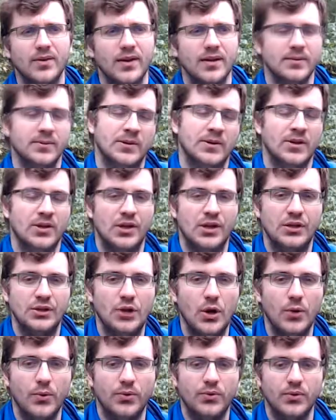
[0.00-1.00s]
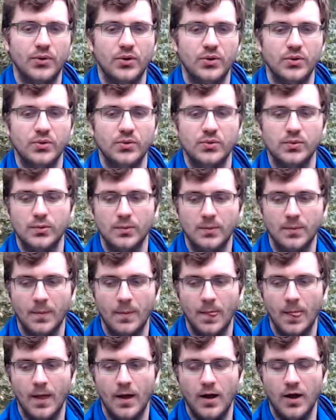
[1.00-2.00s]
I go through
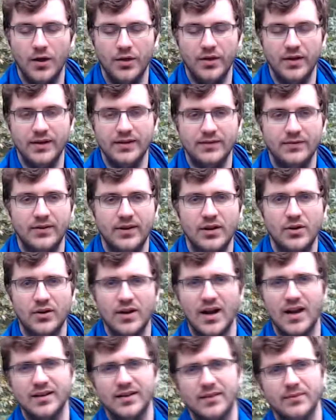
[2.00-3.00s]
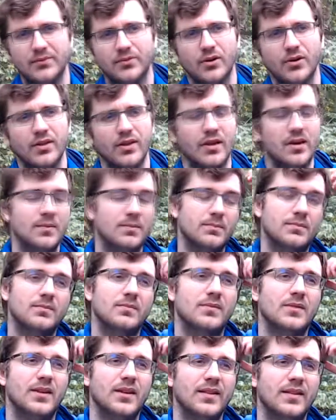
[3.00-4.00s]
all the like the video content for them
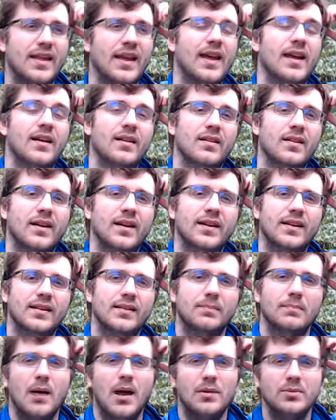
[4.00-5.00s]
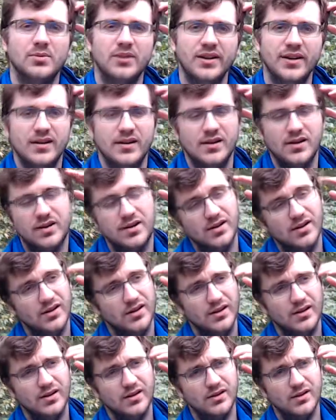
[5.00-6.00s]
that like is public
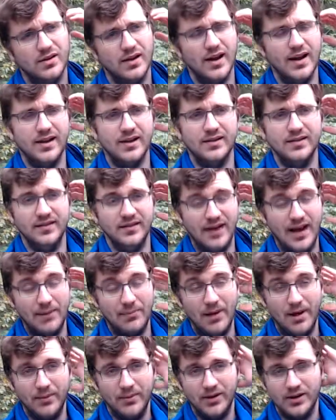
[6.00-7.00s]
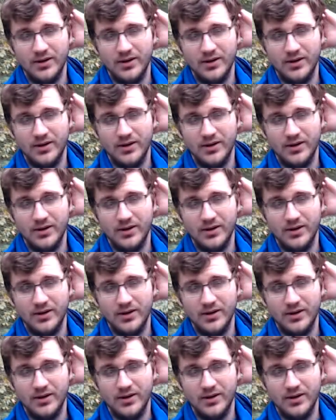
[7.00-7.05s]
and not public